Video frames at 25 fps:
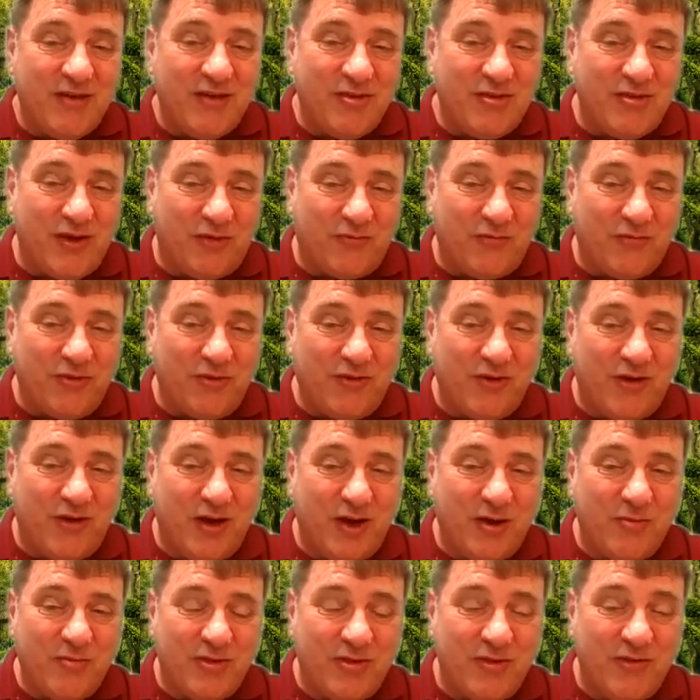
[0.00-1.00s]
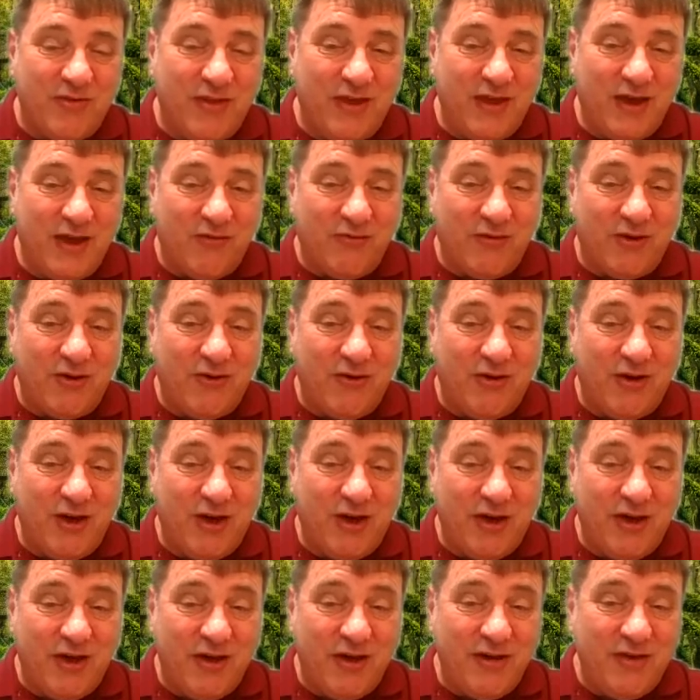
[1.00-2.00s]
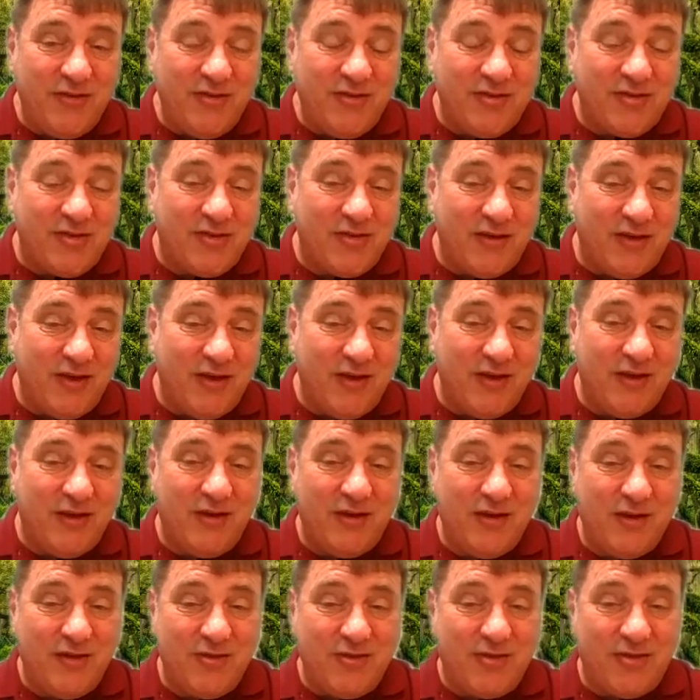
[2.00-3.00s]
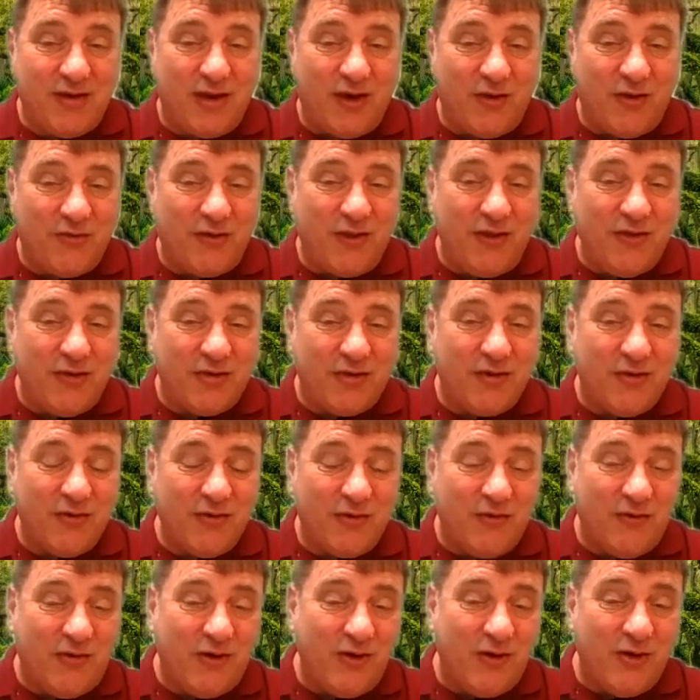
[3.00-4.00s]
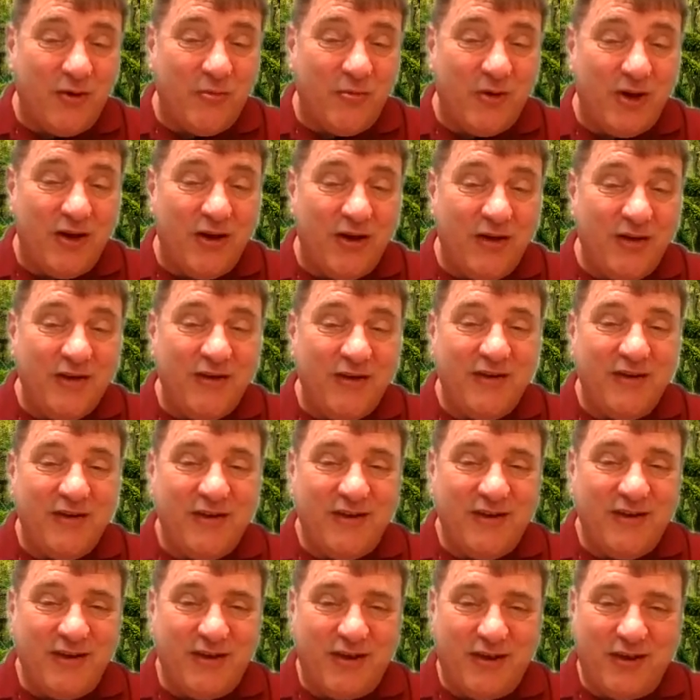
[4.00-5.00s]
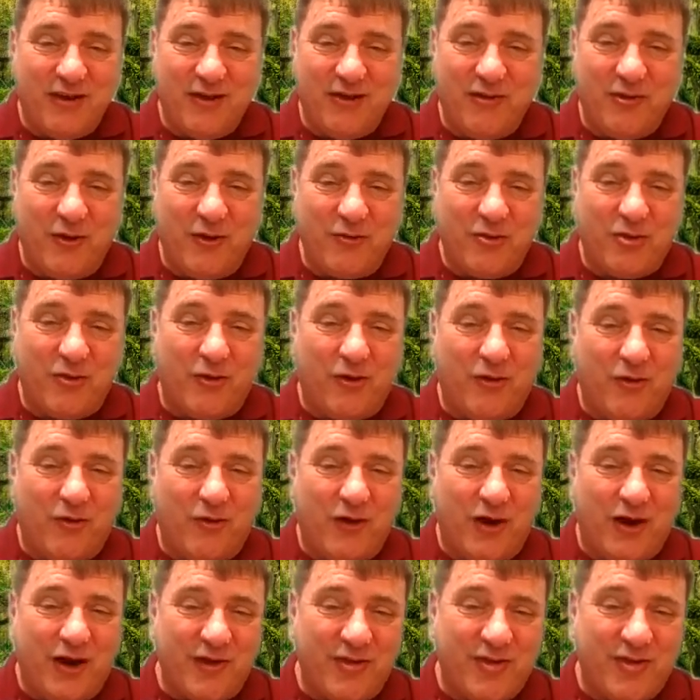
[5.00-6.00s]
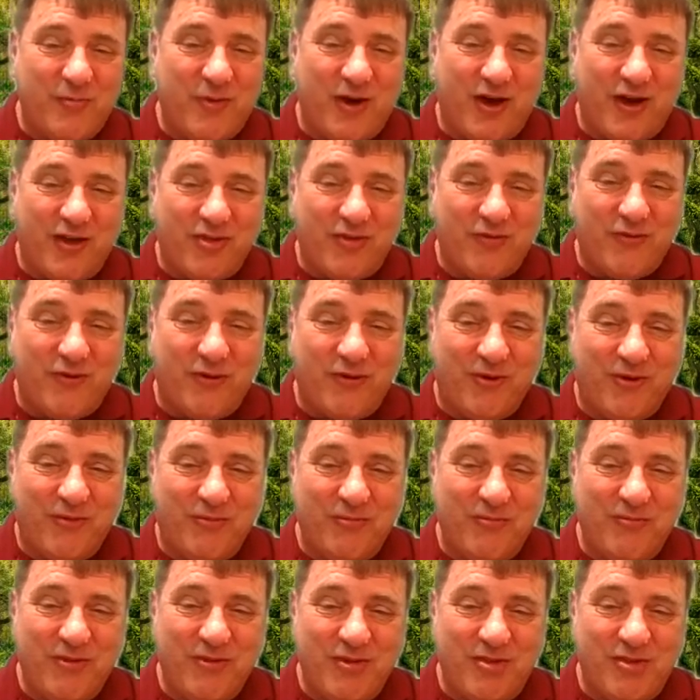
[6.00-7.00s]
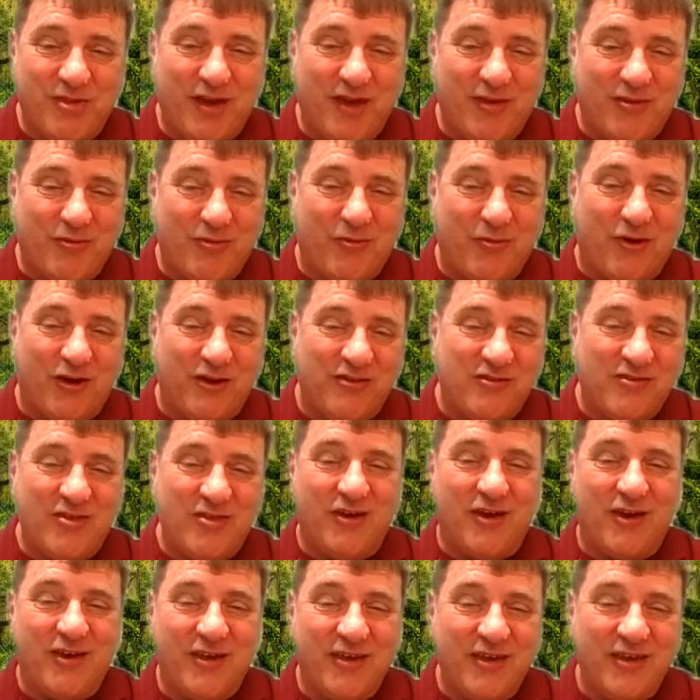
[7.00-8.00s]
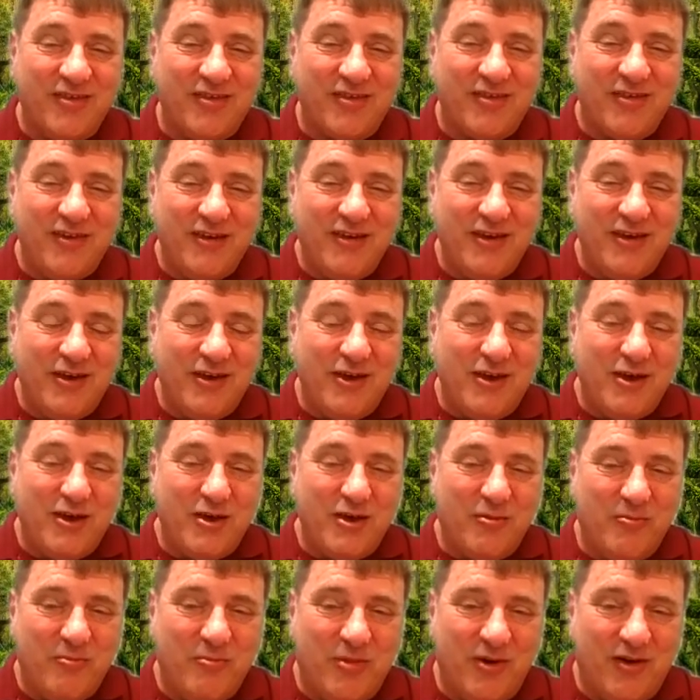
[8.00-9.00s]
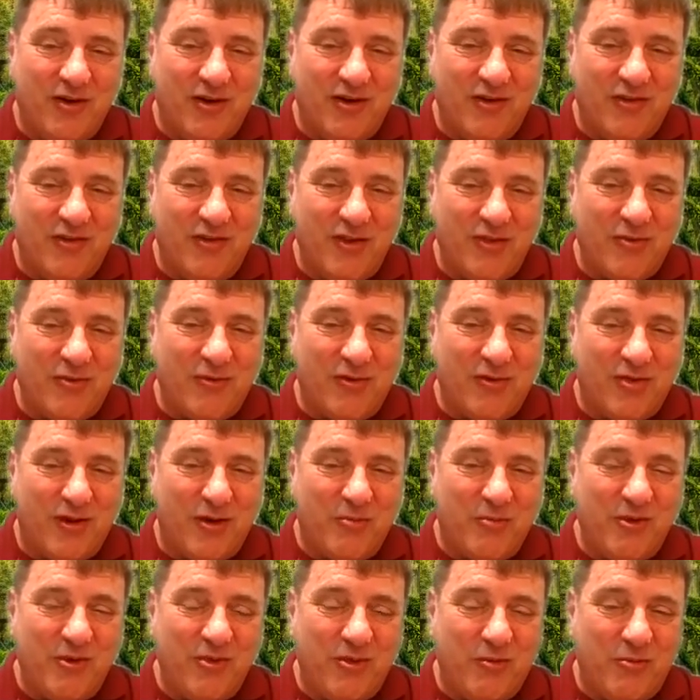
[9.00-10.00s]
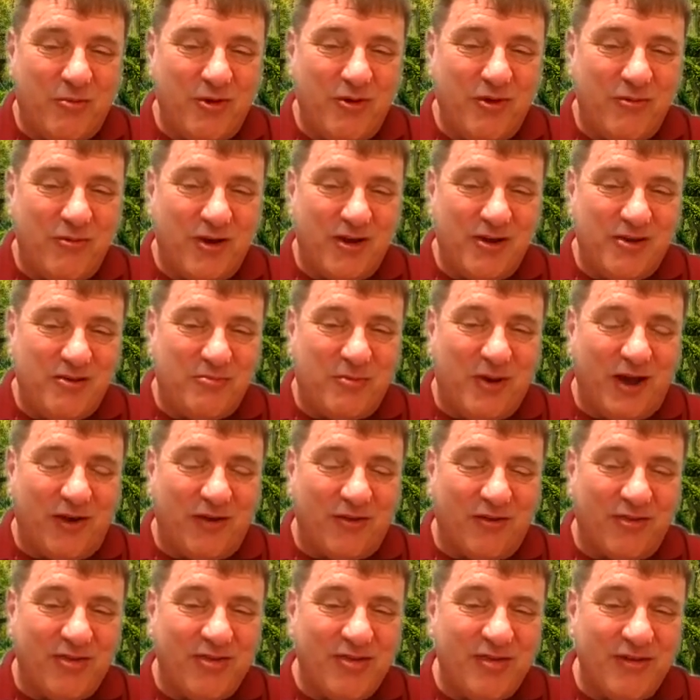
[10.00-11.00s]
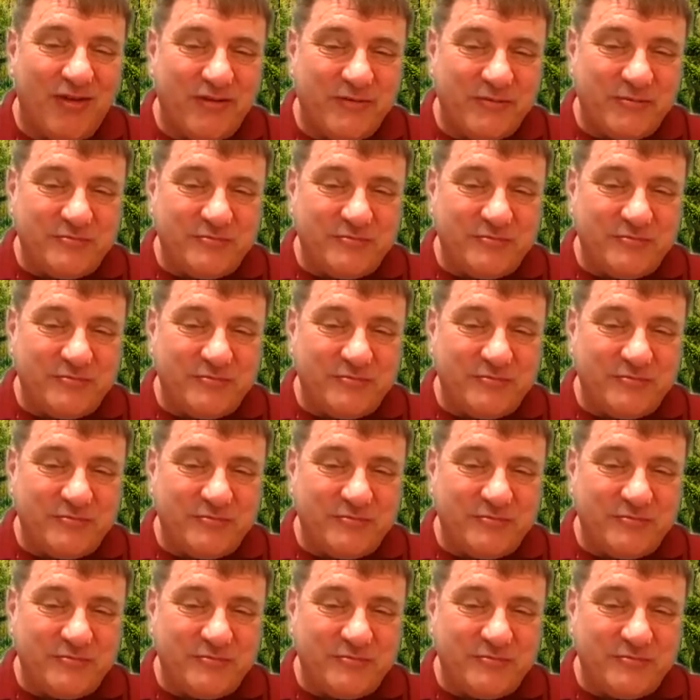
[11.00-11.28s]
several times in the Everglades and in southeast Oklahoma, and those are all hotspots for Sasquatch sightings. But this was up in the Blue Ridge Mountains,